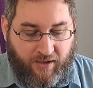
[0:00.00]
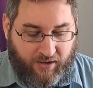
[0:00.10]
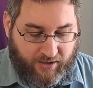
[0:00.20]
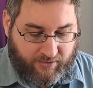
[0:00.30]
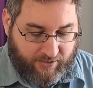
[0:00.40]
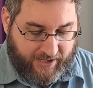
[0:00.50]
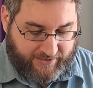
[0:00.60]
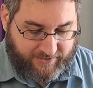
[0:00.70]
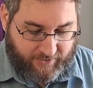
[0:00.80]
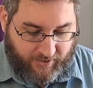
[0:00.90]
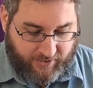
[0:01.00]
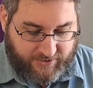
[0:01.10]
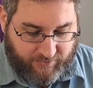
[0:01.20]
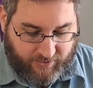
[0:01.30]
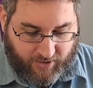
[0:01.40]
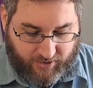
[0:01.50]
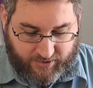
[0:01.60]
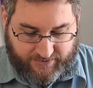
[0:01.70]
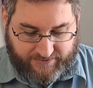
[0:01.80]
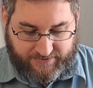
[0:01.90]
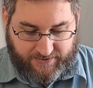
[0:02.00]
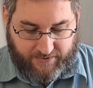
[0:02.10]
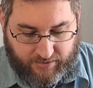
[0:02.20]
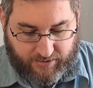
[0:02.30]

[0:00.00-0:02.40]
All right, so our two cards.